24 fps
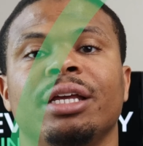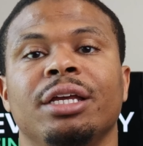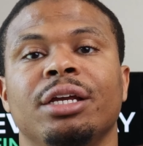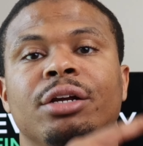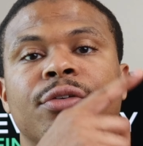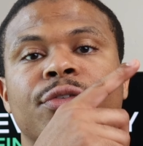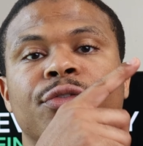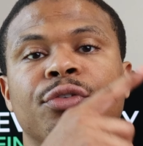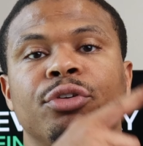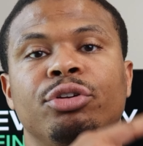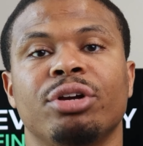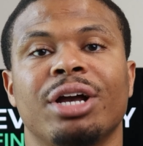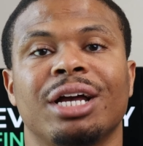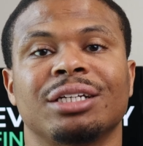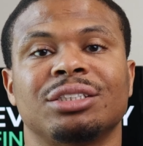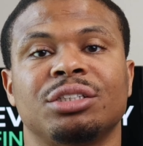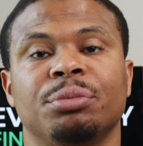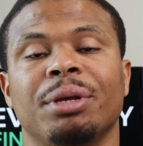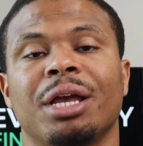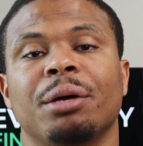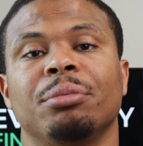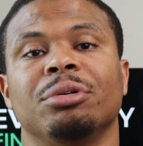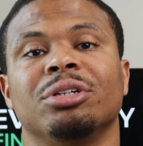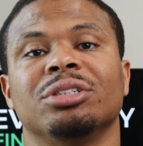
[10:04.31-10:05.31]
here for you guys
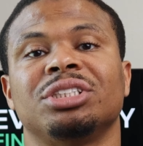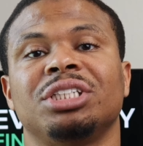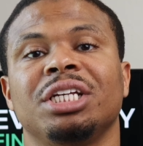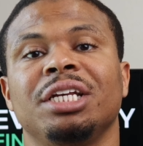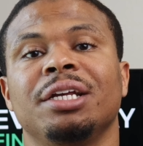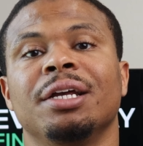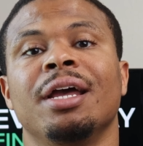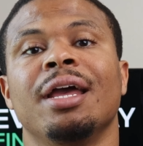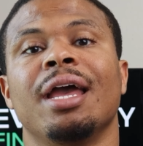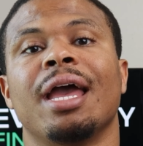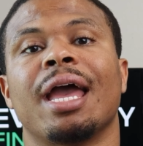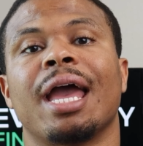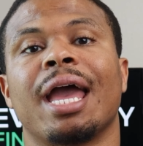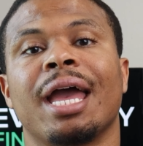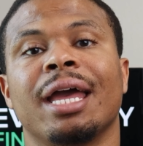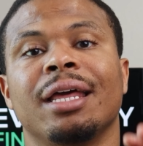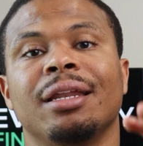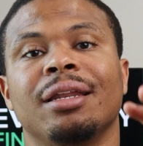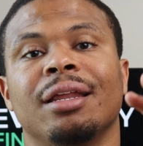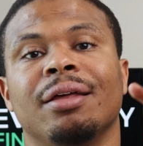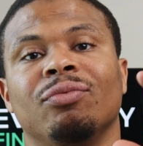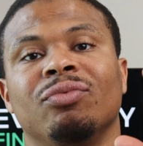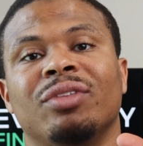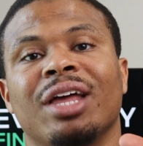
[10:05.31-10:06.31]
to be able to see. And